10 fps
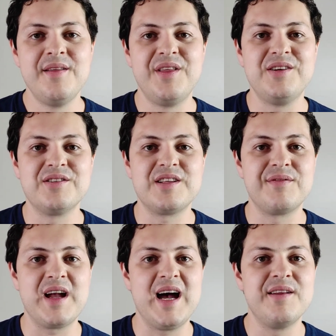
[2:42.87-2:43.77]
They just
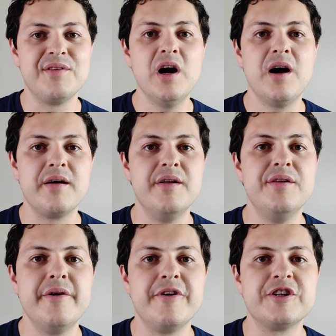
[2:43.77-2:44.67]
have kind of gone
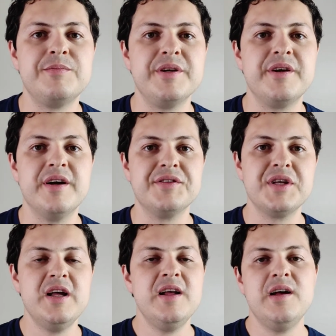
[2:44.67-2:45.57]
unnoticed because
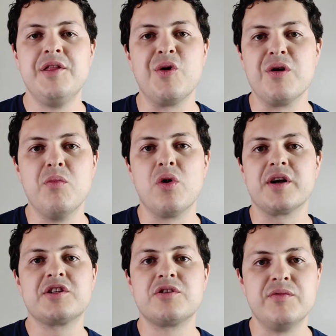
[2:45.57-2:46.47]
there were more
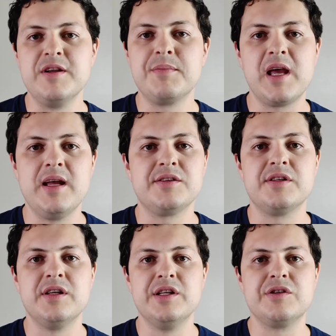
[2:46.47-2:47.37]
extreme
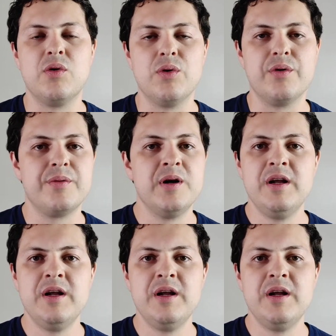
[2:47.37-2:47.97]
cases, or